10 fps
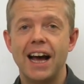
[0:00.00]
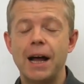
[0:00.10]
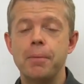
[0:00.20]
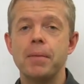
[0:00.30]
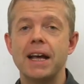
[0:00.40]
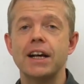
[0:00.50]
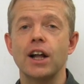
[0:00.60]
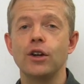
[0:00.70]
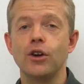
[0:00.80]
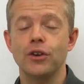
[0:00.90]
and make
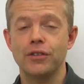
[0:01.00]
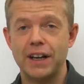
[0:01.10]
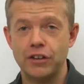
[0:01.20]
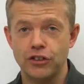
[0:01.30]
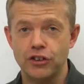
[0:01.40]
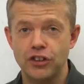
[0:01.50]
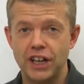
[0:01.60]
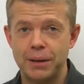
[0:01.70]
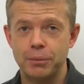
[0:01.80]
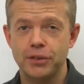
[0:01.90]
a lot of extra
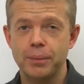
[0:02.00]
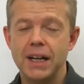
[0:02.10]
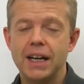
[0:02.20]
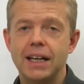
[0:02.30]
chips.